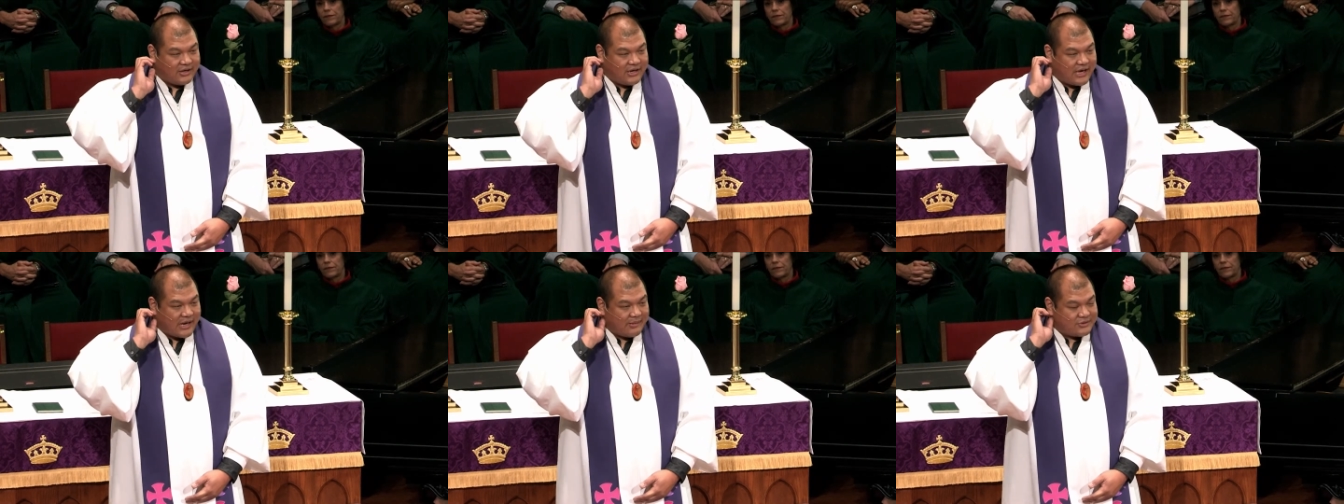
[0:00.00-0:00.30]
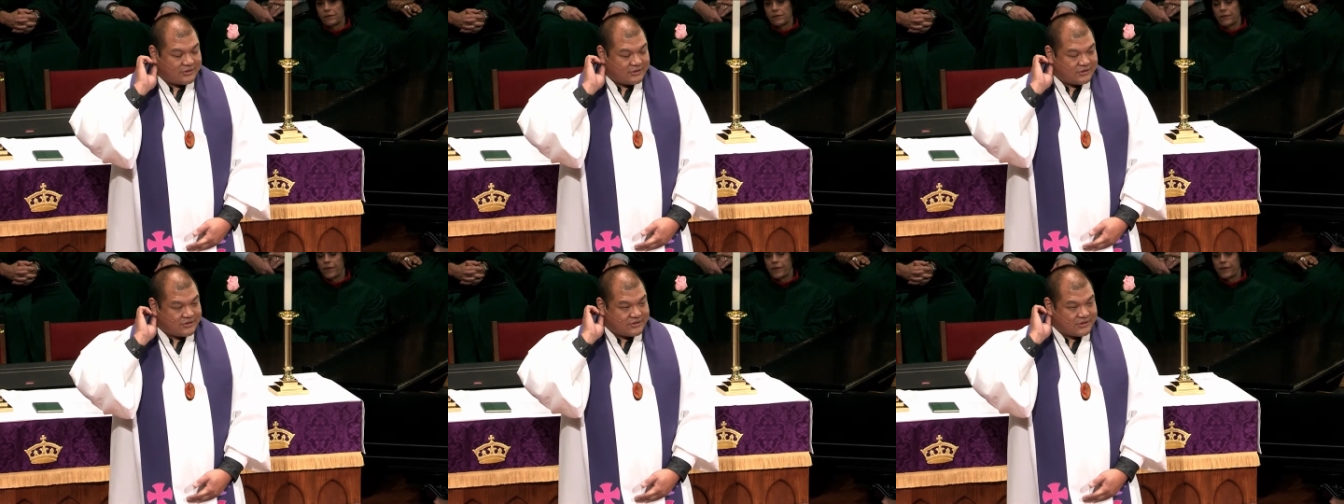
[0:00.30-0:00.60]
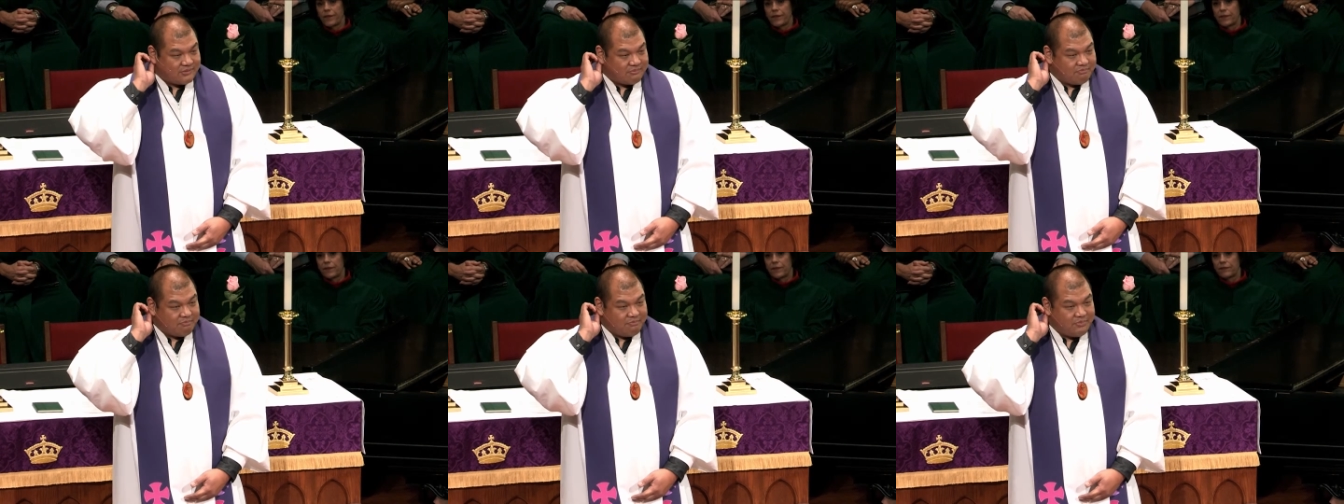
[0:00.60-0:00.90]
captured
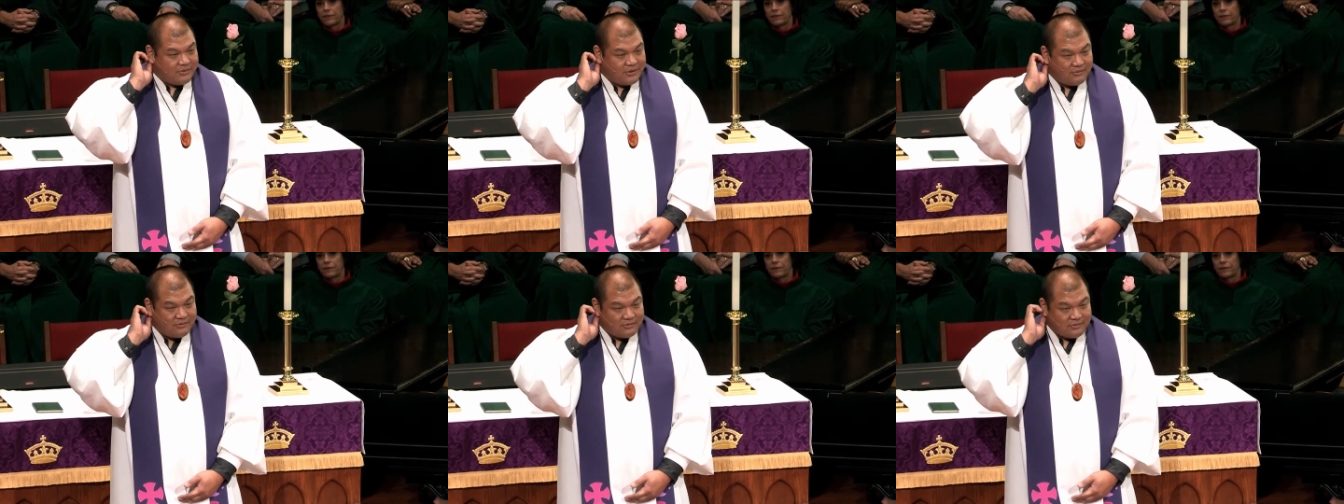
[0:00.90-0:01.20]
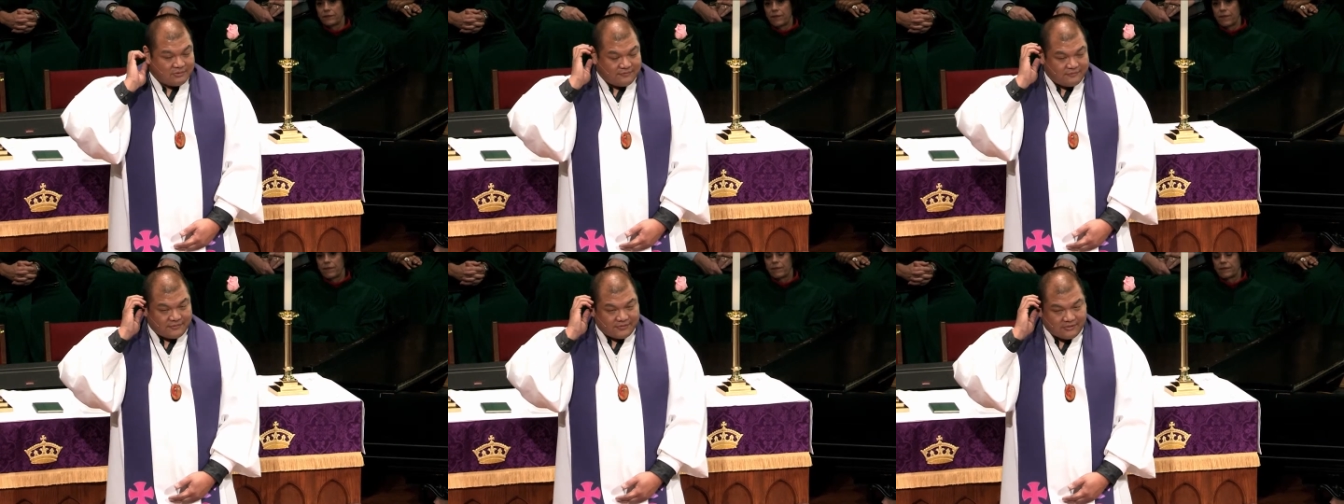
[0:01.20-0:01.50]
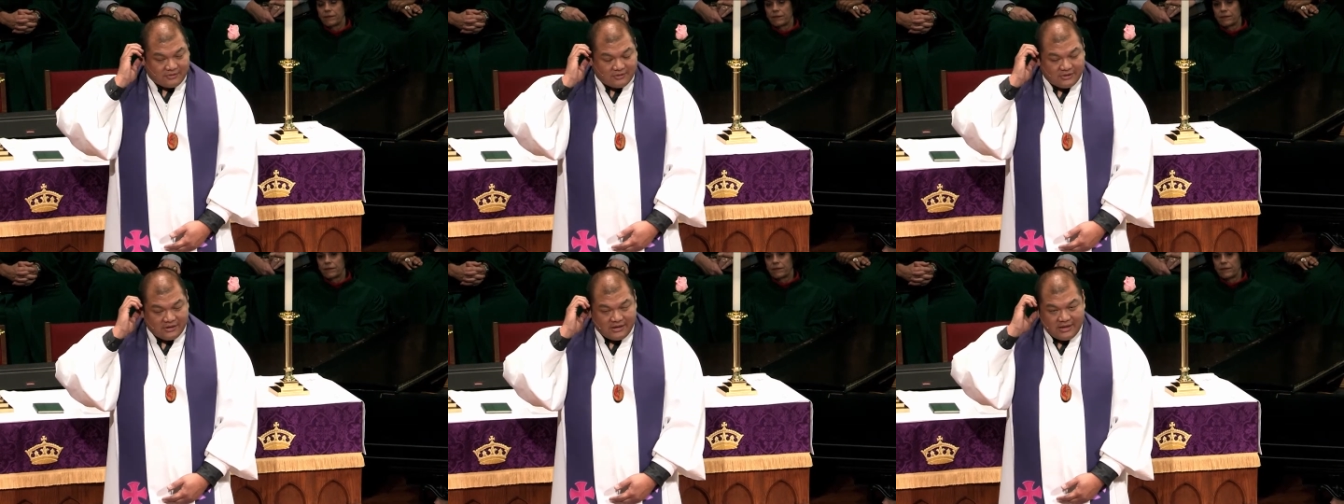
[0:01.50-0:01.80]
some
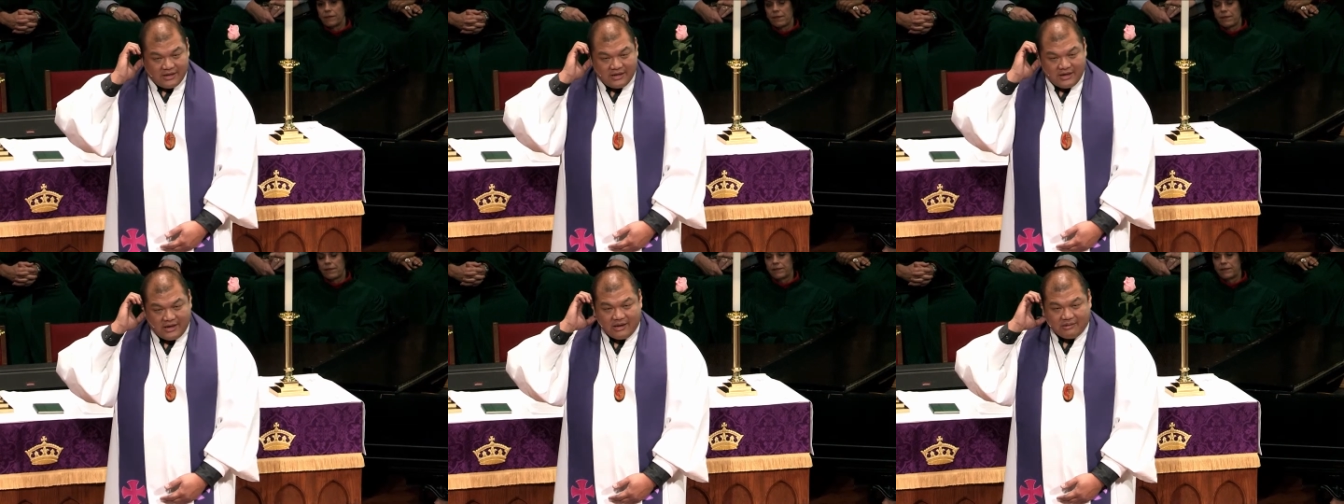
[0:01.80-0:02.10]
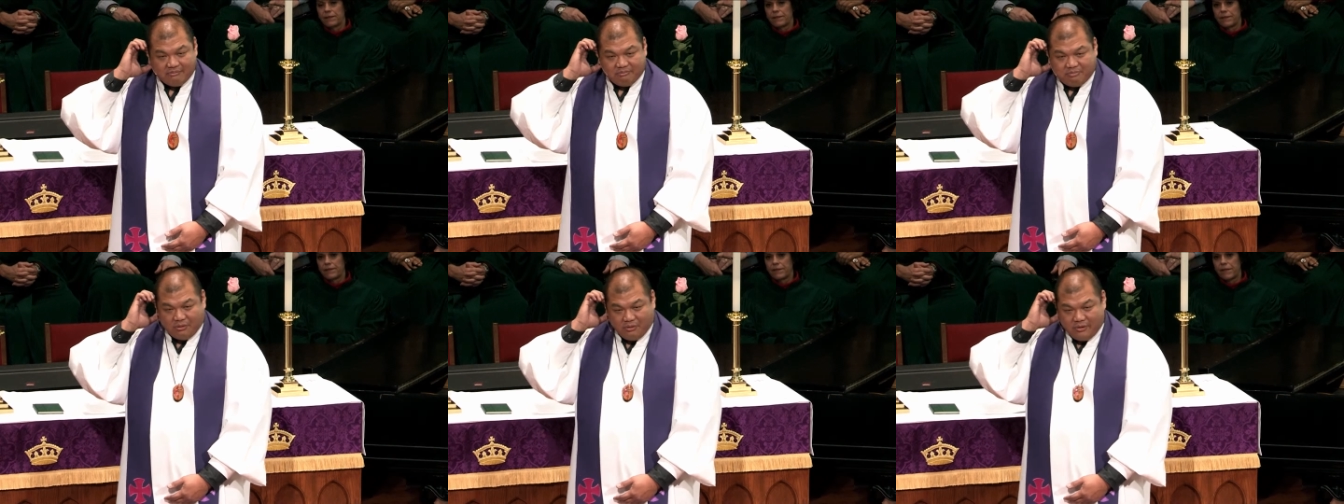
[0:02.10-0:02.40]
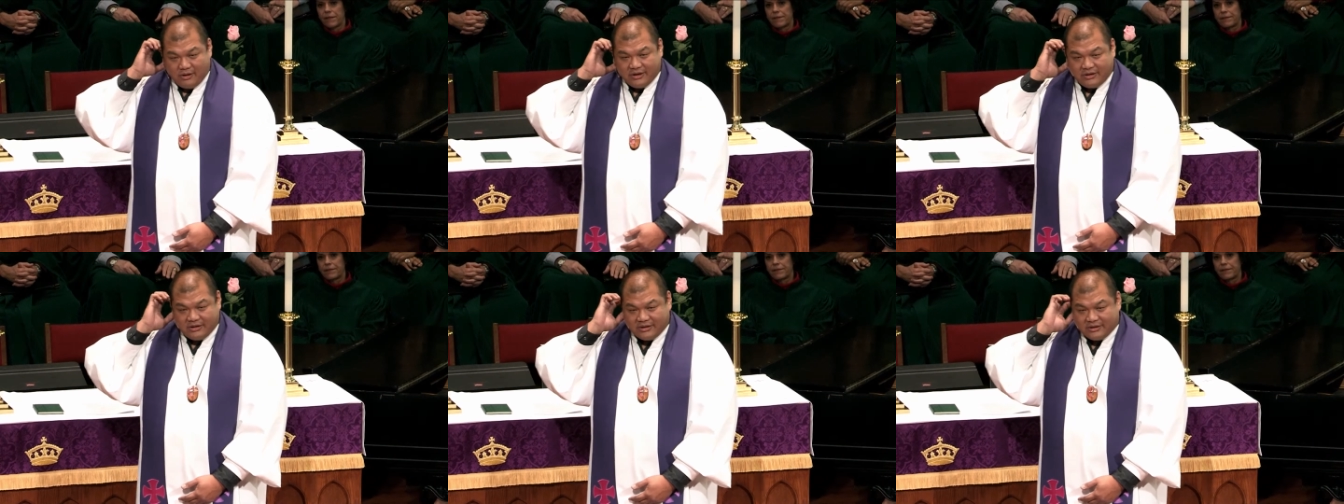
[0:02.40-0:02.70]
beautiful and
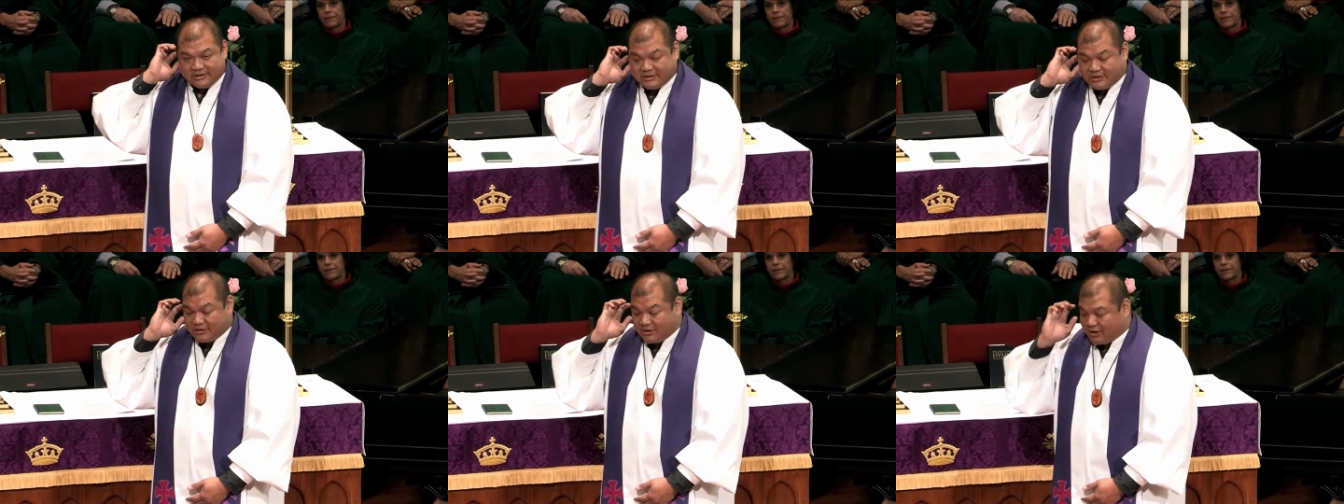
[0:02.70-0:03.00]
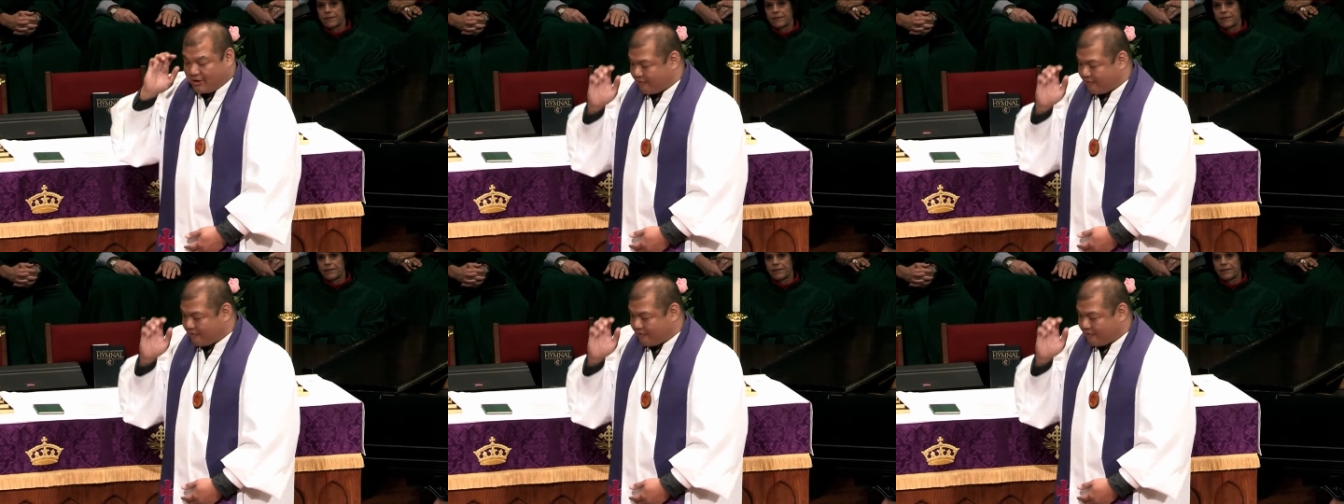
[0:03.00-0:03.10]
poignant and